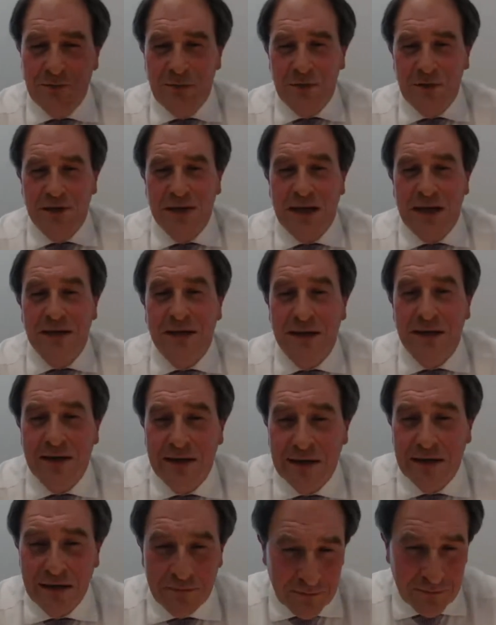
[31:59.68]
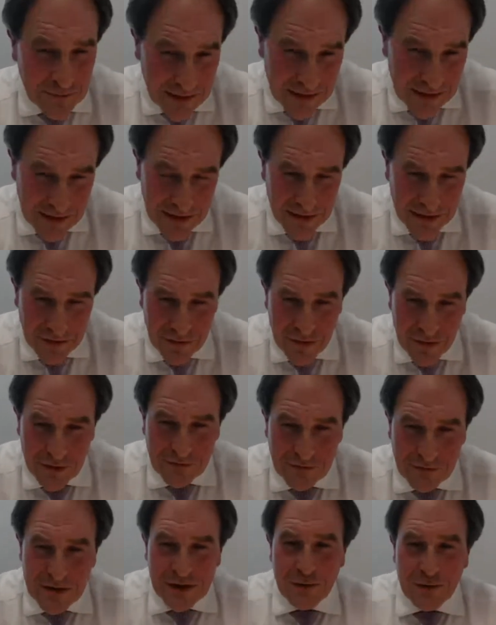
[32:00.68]
more static, um,
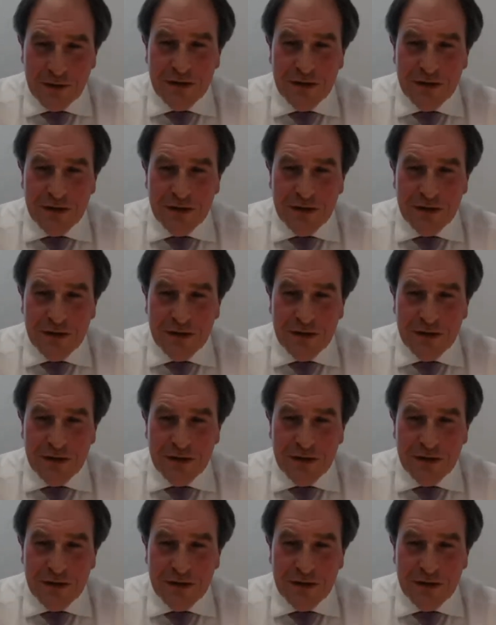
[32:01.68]
non-virtual